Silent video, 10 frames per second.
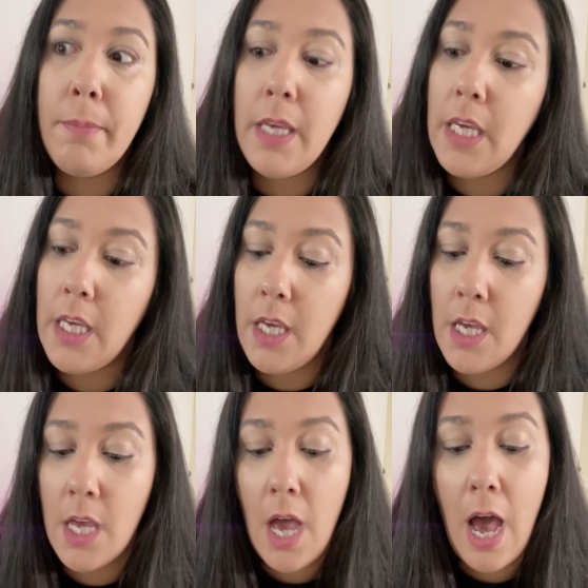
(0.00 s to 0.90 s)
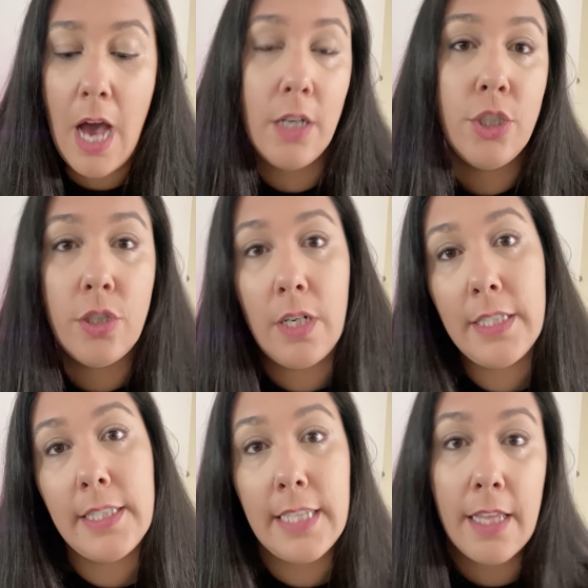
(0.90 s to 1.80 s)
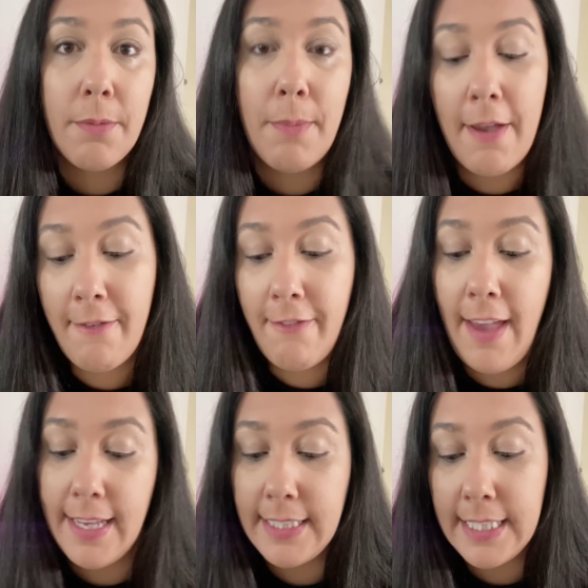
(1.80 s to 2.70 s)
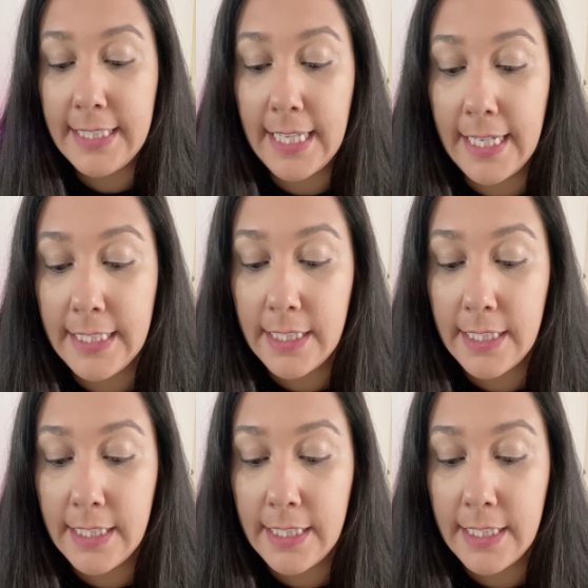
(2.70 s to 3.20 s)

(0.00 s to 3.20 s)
me how should I set my face. It says